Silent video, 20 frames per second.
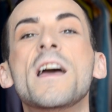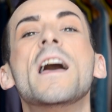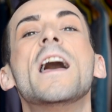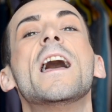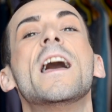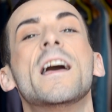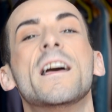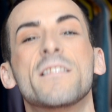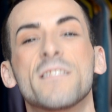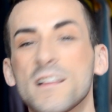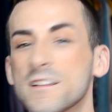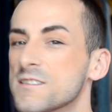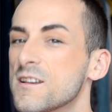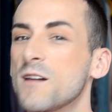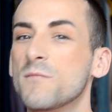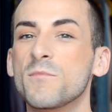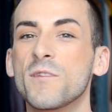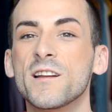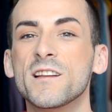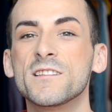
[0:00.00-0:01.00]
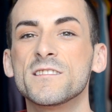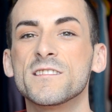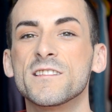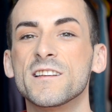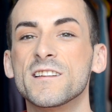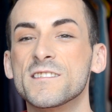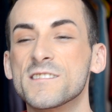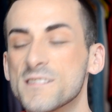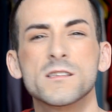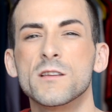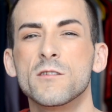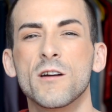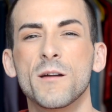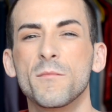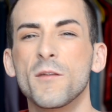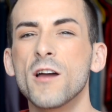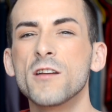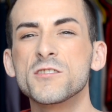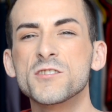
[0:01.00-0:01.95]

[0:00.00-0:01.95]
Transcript: And let's hop right into this. So I'm not